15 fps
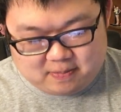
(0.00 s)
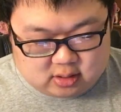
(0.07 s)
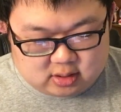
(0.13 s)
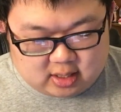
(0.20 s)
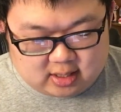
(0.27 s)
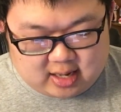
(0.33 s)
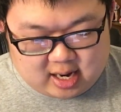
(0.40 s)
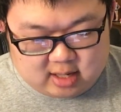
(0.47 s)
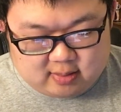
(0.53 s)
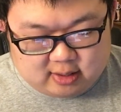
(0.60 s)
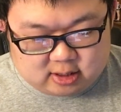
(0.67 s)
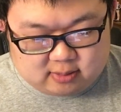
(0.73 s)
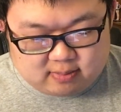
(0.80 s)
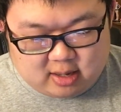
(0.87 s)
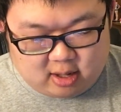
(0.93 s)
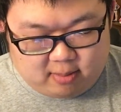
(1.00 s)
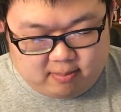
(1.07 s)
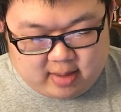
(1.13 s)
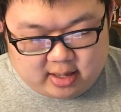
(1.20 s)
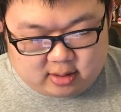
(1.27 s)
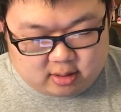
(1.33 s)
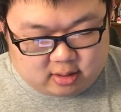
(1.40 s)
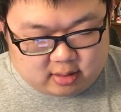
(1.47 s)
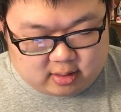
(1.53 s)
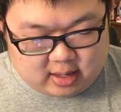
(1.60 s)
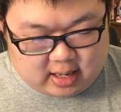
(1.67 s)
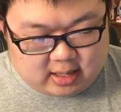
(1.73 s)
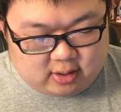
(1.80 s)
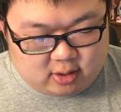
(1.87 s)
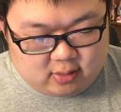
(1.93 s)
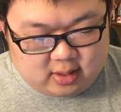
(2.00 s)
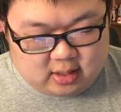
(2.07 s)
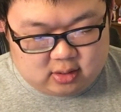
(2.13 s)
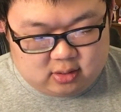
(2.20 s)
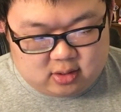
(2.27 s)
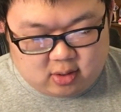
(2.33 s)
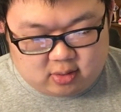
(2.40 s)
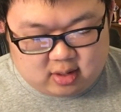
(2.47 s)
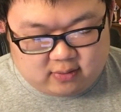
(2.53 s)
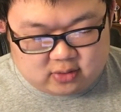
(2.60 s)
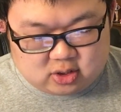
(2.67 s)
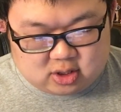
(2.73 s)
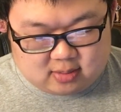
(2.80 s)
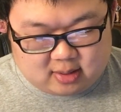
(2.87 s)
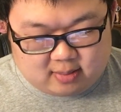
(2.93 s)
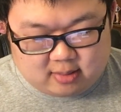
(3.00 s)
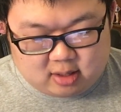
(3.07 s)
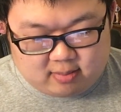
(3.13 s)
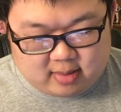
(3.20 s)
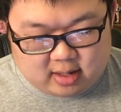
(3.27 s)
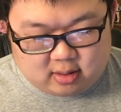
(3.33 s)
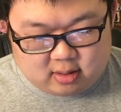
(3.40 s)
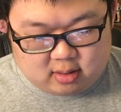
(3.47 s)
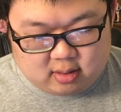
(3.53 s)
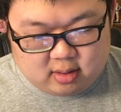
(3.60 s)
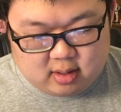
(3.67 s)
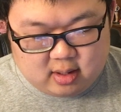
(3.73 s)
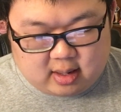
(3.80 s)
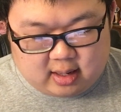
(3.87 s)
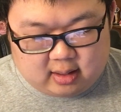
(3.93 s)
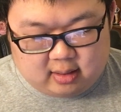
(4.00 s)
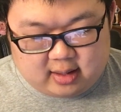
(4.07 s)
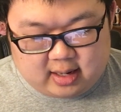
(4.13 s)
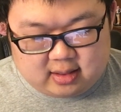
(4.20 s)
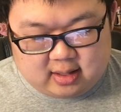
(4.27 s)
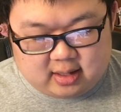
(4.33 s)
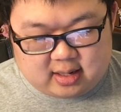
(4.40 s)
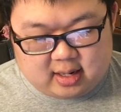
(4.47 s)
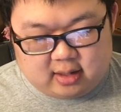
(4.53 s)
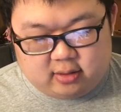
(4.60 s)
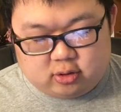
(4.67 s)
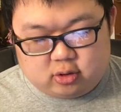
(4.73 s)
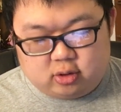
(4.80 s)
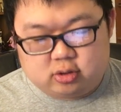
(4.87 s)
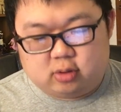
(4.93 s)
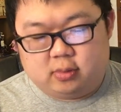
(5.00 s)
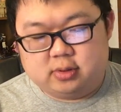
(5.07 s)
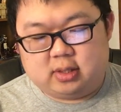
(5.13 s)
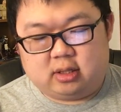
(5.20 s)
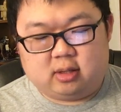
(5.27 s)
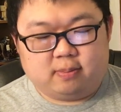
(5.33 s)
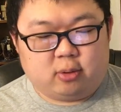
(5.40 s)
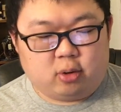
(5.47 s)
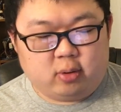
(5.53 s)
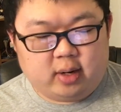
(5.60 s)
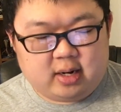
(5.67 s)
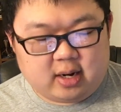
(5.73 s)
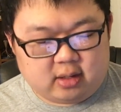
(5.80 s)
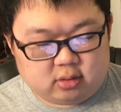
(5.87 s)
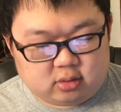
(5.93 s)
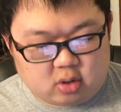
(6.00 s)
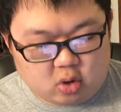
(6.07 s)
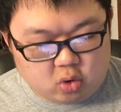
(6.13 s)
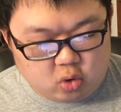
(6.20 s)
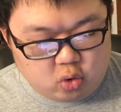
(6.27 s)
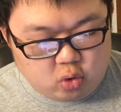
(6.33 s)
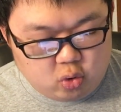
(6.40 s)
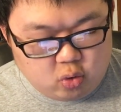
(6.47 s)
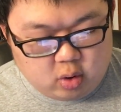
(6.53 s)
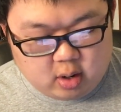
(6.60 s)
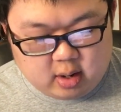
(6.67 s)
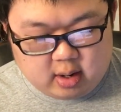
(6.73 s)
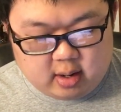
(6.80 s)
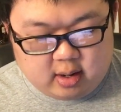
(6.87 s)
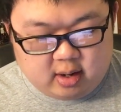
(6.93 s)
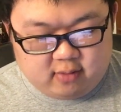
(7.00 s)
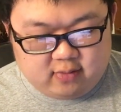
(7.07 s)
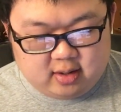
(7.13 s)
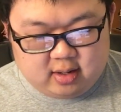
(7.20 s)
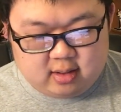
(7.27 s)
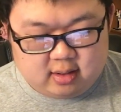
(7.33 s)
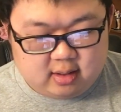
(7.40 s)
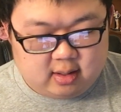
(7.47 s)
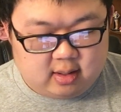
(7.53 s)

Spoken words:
Gigantamax Melmetal. I already don't give a shit about Melmetal. I like that it kind of was almost like the Porygon 2 of it.